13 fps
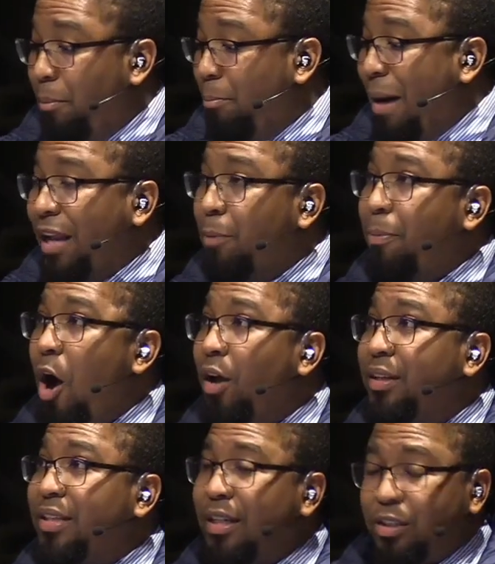Molly
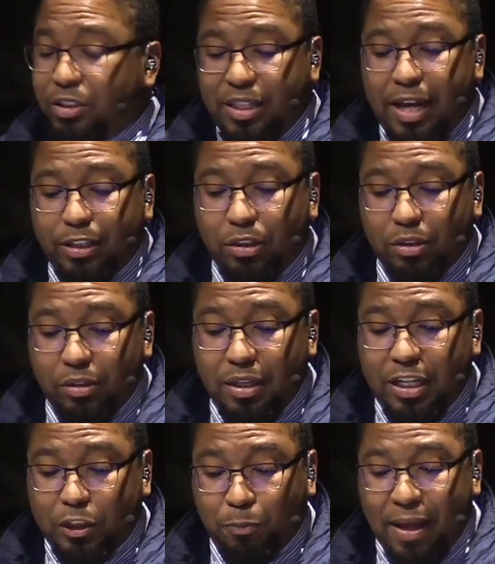Ball then says,
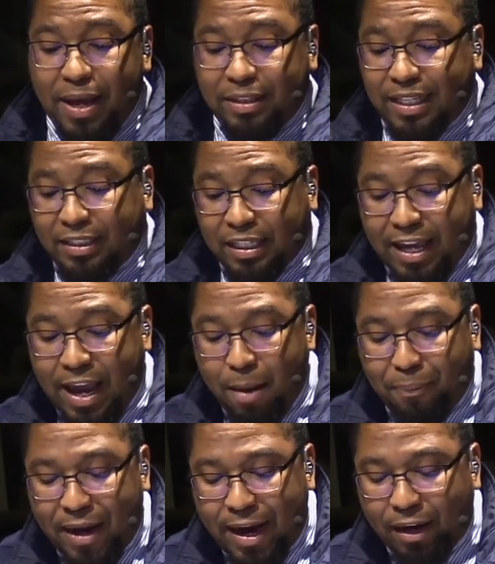explains that the
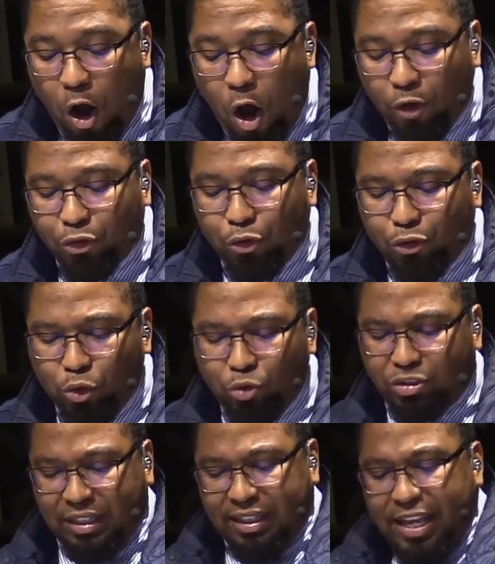campaign also
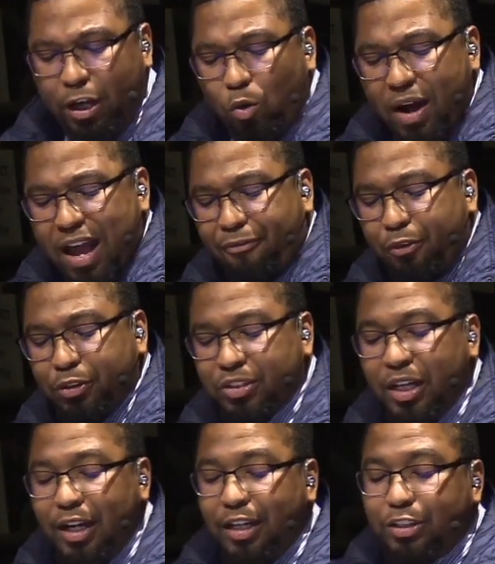used legal
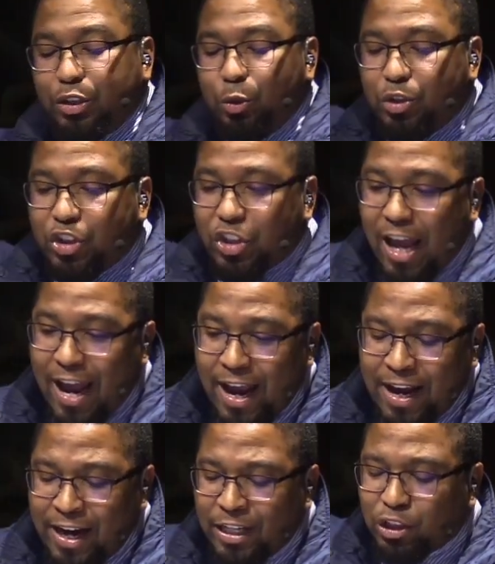efforts to
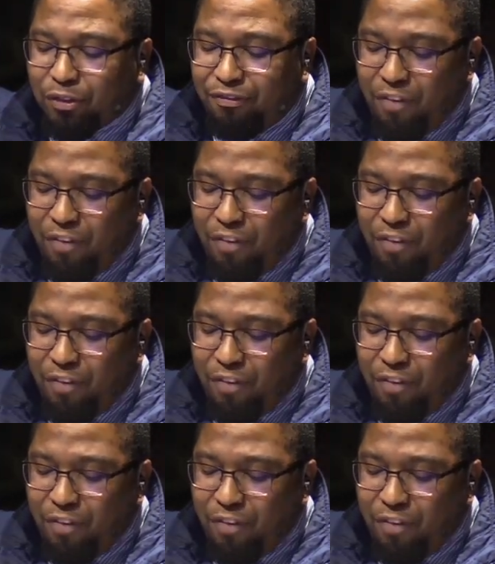change